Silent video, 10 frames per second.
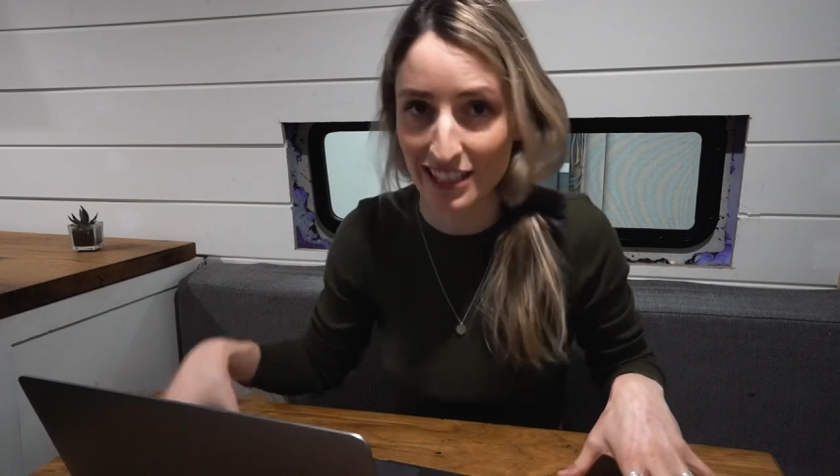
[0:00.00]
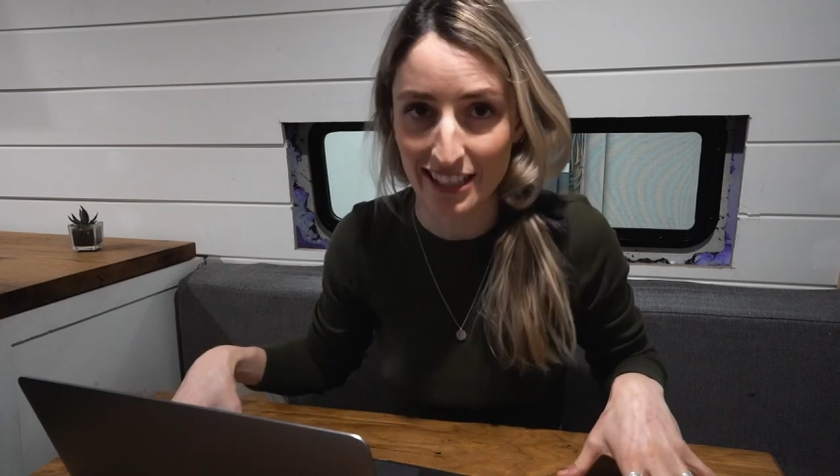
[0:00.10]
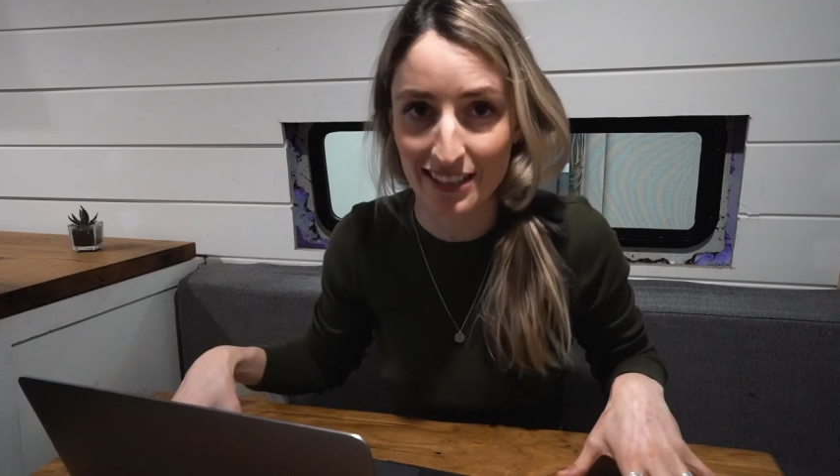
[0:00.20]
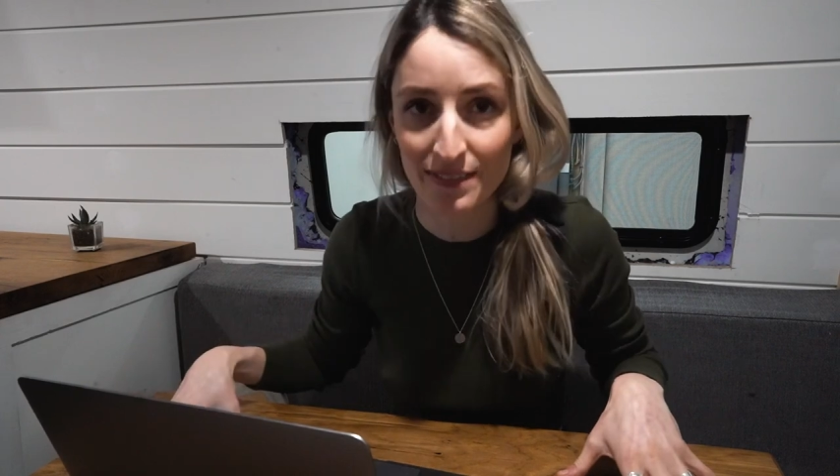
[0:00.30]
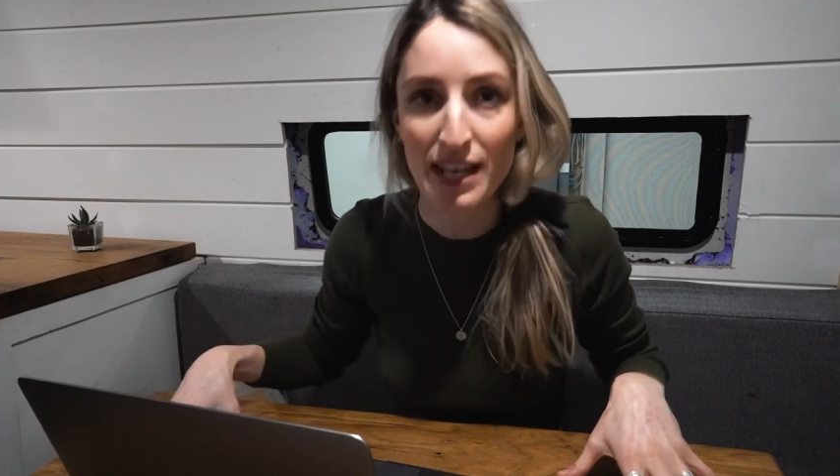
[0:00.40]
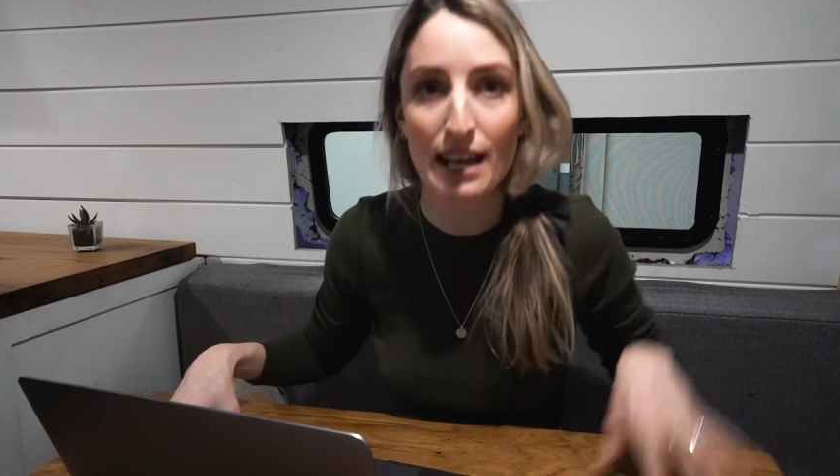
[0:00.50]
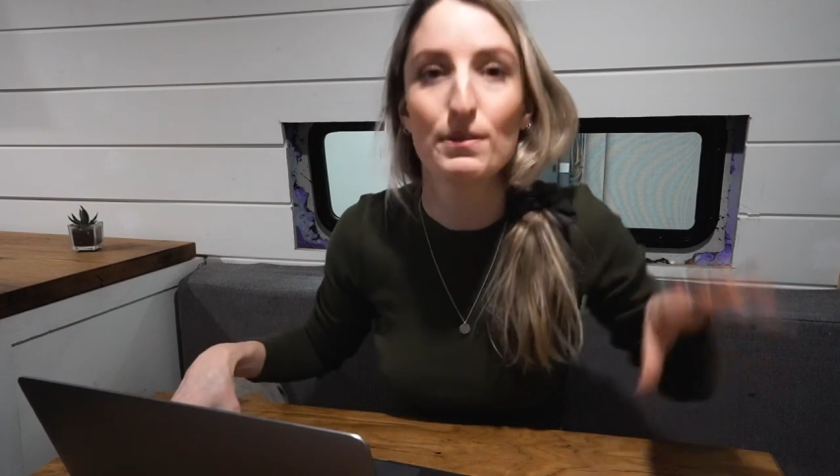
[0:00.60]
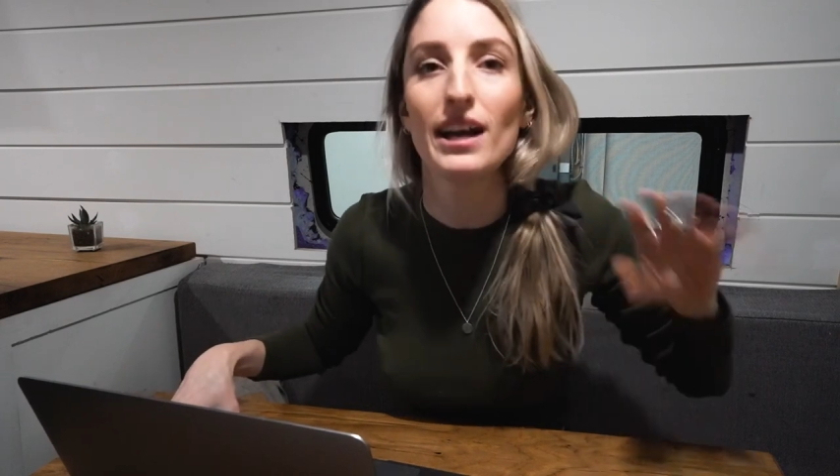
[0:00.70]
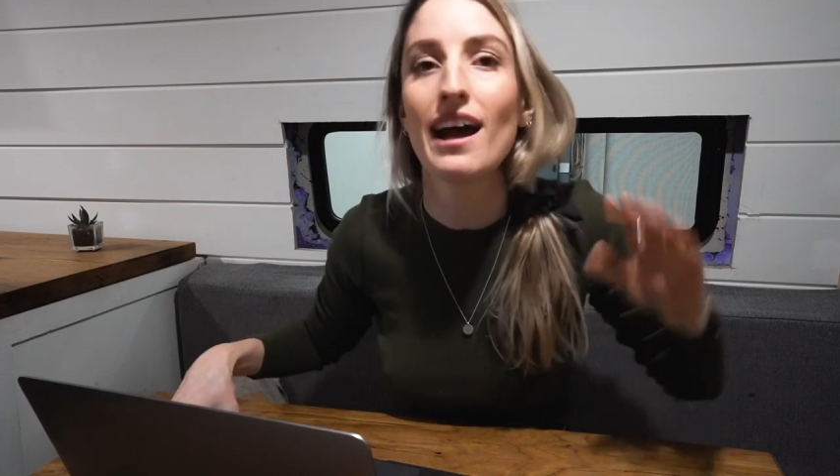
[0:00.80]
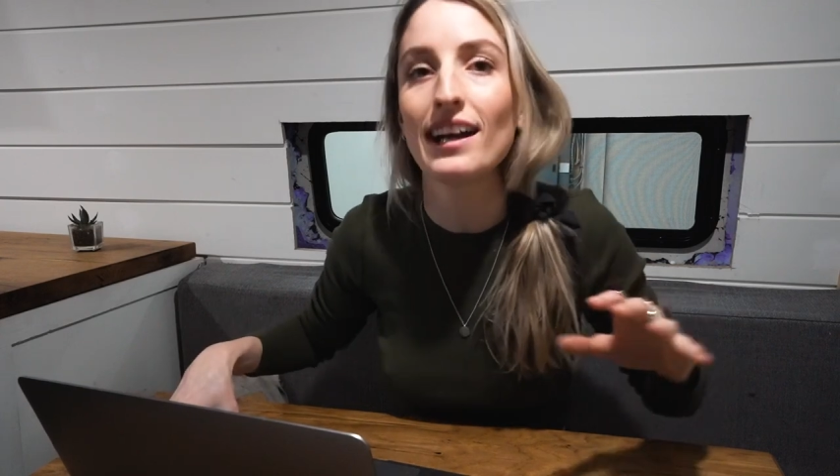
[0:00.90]
need. And
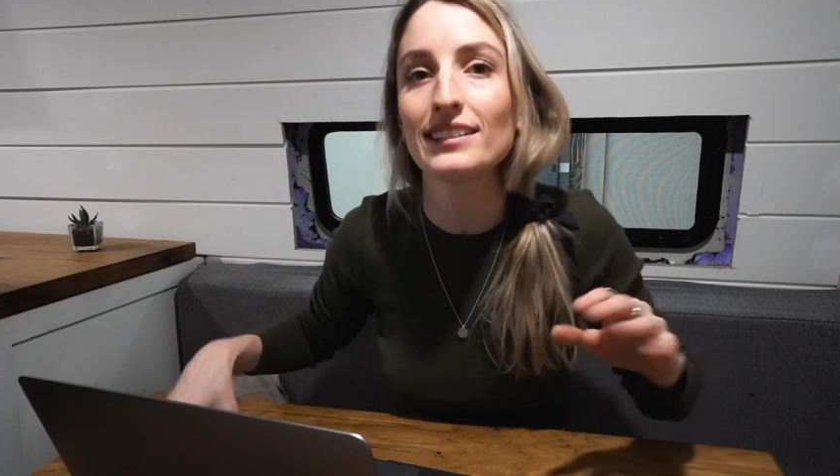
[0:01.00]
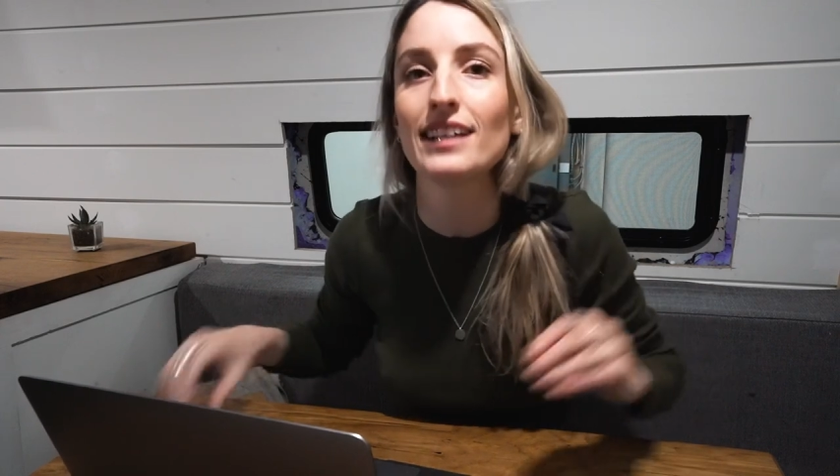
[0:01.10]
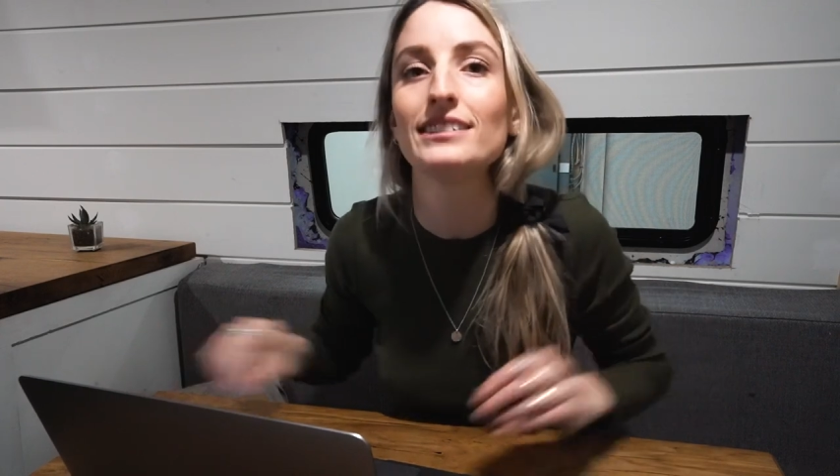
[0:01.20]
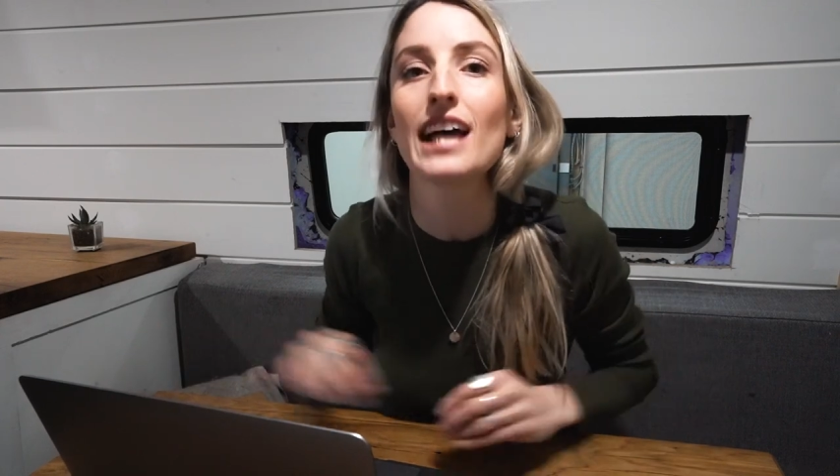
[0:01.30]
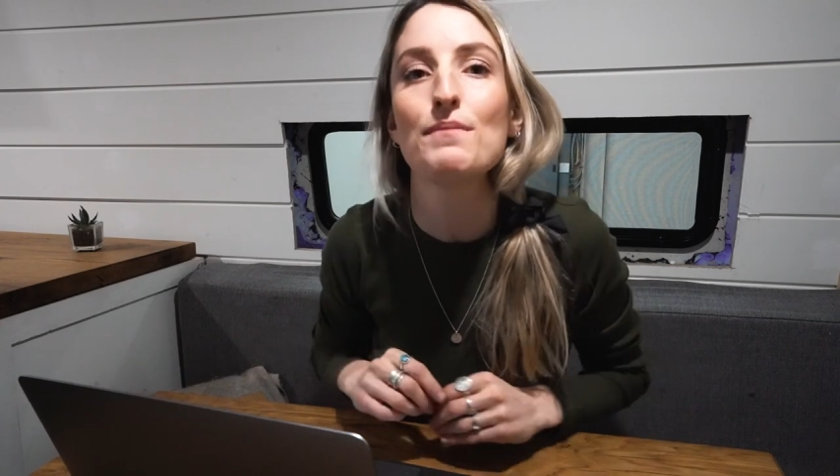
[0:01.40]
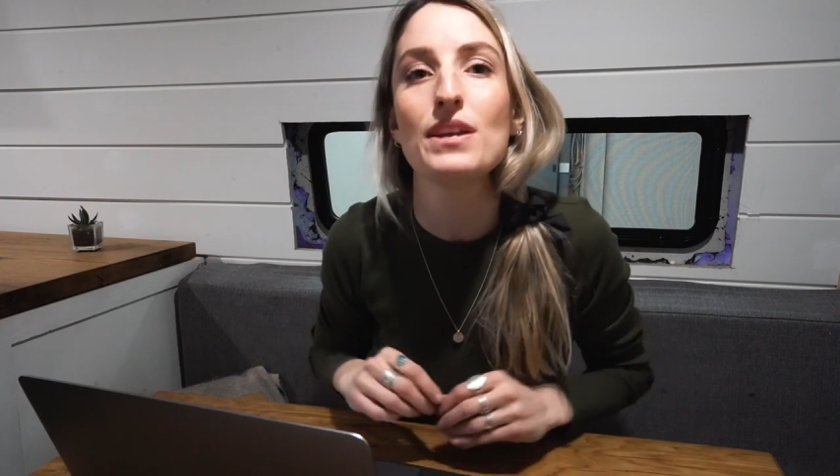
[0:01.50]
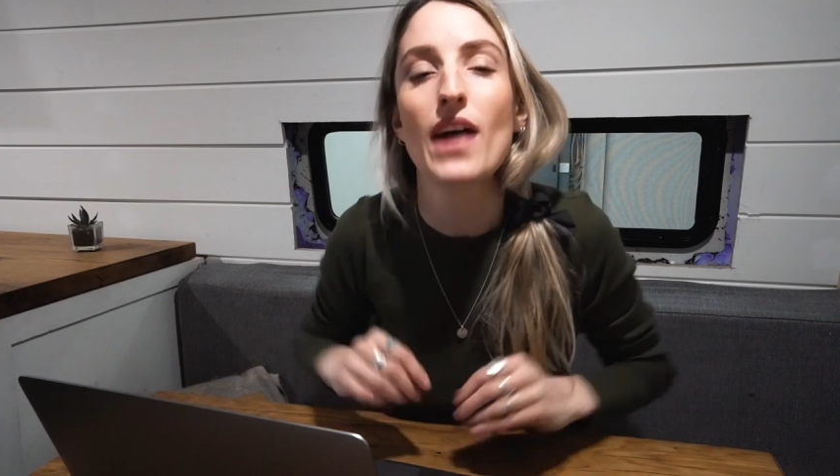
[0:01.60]
by assets, I mean